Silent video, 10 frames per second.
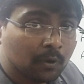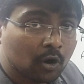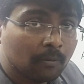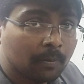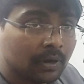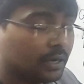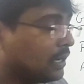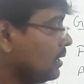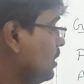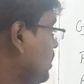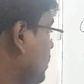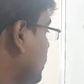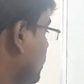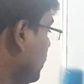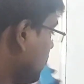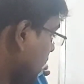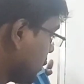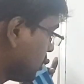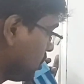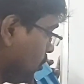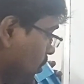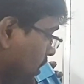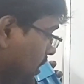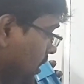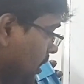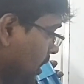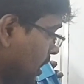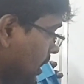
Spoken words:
property. Next one,